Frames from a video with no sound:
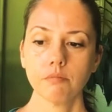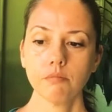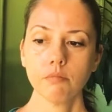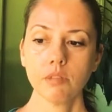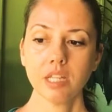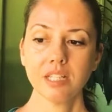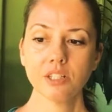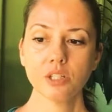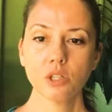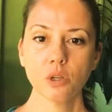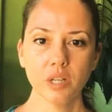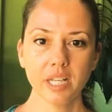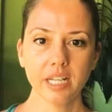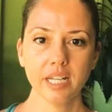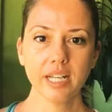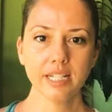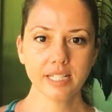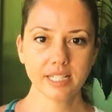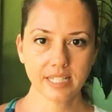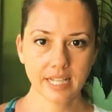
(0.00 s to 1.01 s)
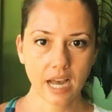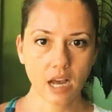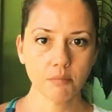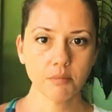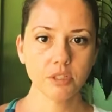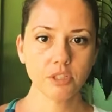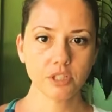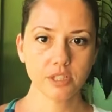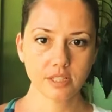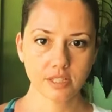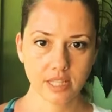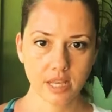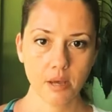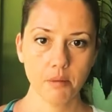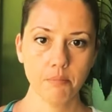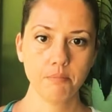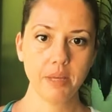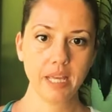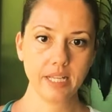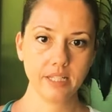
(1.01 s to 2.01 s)
So it establishes
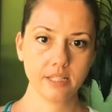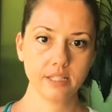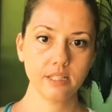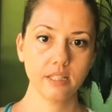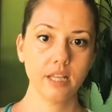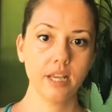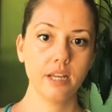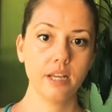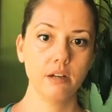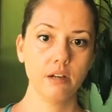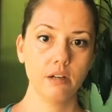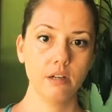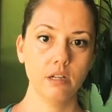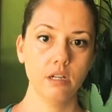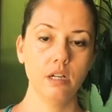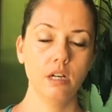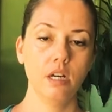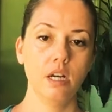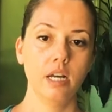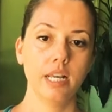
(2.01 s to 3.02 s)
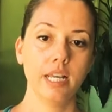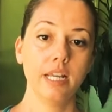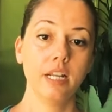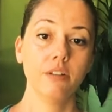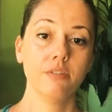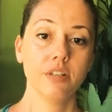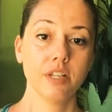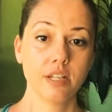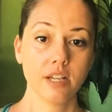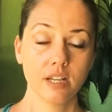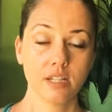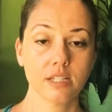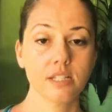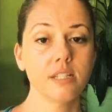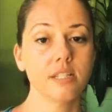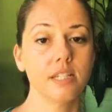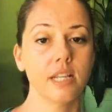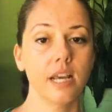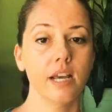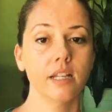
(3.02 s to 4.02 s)
that base layer. In a vinyasa style,